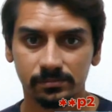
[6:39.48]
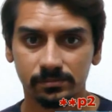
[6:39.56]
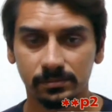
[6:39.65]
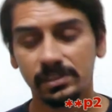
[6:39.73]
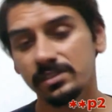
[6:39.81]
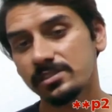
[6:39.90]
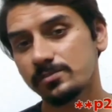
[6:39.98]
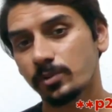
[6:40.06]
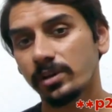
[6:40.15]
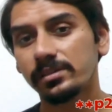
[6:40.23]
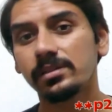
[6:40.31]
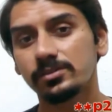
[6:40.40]
because
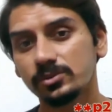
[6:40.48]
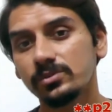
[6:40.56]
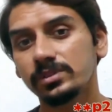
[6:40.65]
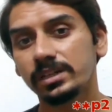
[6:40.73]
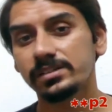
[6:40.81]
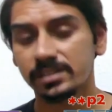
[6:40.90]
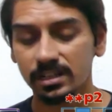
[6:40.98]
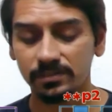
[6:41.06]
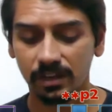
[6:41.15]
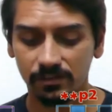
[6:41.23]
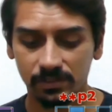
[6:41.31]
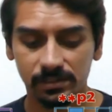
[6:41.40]
pointer 2 itself
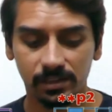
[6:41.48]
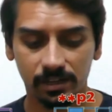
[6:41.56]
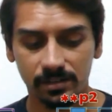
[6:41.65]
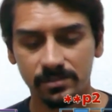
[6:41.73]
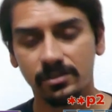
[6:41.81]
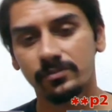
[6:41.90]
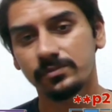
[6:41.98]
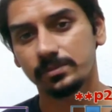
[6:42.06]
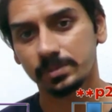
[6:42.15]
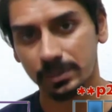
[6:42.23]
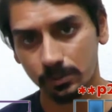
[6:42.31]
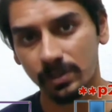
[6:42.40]
having the address of
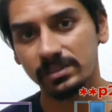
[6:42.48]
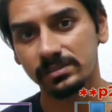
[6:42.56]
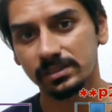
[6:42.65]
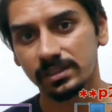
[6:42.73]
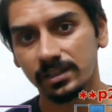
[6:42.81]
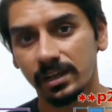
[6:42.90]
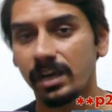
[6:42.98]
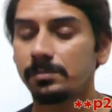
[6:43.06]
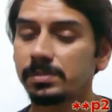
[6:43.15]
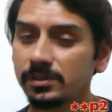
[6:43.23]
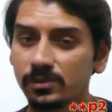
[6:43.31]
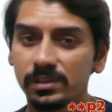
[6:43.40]
p1 and
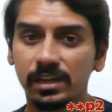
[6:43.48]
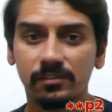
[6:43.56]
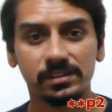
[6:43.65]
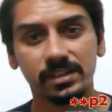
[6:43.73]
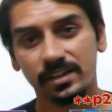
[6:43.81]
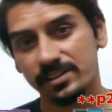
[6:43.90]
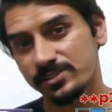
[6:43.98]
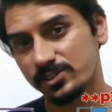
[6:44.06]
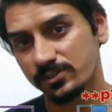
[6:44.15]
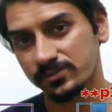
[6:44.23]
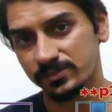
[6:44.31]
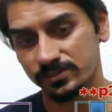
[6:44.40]
p1 having the address
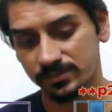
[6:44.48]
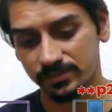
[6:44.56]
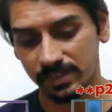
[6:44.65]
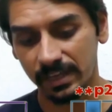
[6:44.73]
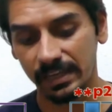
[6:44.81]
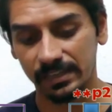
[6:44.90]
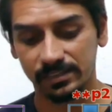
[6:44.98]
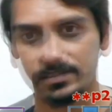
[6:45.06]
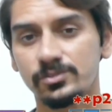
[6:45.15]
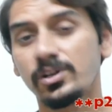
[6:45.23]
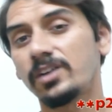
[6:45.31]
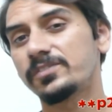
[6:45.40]
of a.
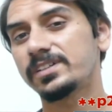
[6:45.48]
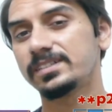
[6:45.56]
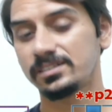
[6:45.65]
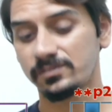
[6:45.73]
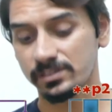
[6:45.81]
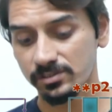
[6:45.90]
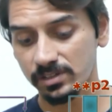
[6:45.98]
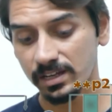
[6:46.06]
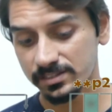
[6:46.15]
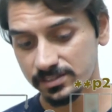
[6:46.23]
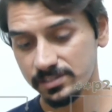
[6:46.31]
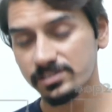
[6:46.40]
So after this
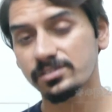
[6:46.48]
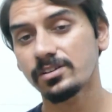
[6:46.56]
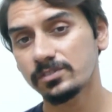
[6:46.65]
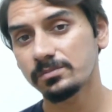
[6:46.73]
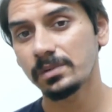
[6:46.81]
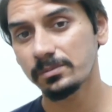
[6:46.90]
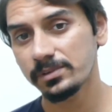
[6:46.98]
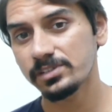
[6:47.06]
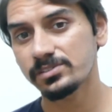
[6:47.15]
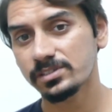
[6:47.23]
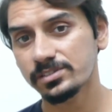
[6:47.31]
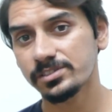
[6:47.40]
visualization of the memory
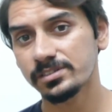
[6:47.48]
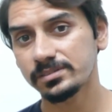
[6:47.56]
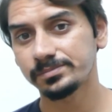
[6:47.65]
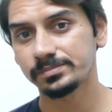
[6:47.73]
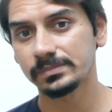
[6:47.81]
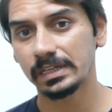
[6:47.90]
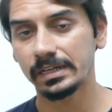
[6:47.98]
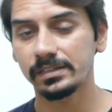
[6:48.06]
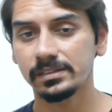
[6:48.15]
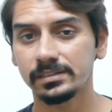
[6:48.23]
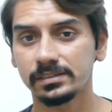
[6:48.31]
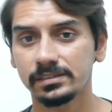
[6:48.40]
structure
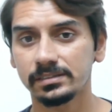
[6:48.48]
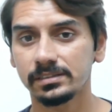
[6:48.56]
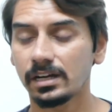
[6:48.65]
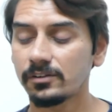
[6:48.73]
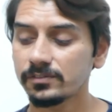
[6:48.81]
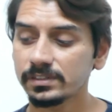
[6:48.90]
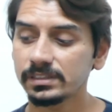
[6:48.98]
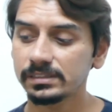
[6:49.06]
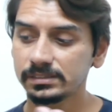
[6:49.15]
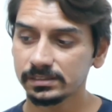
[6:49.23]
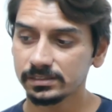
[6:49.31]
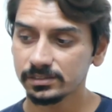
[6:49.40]
and after the